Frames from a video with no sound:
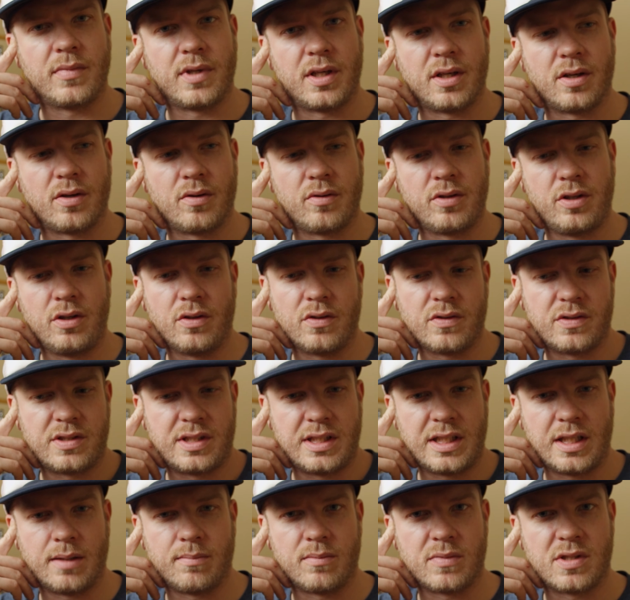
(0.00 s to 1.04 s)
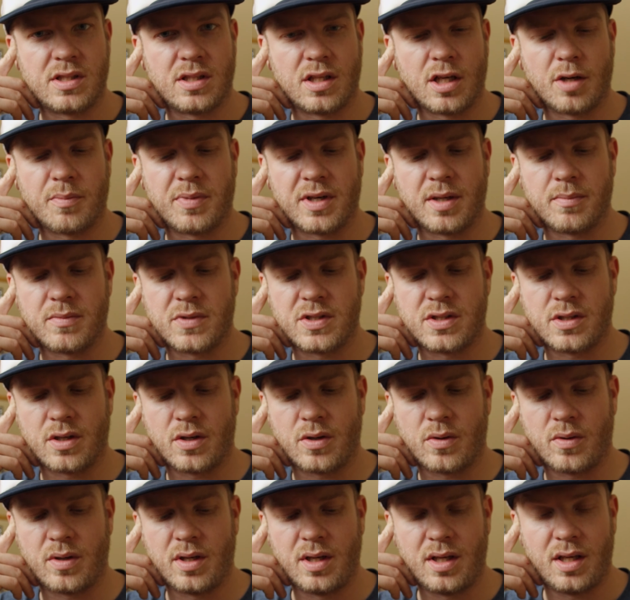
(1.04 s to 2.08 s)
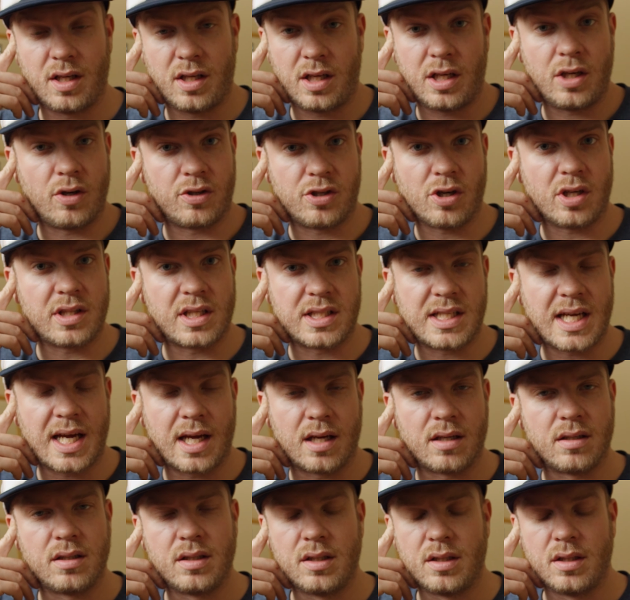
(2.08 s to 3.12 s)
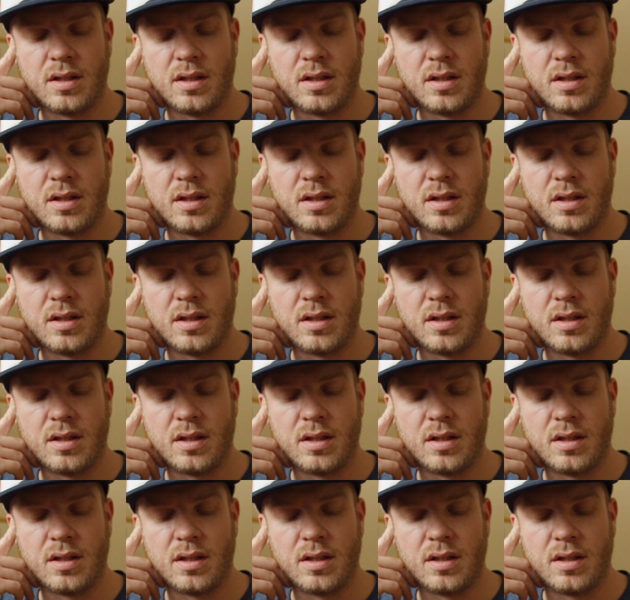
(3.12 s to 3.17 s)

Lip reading: You'll see them slurping them. So, during the day.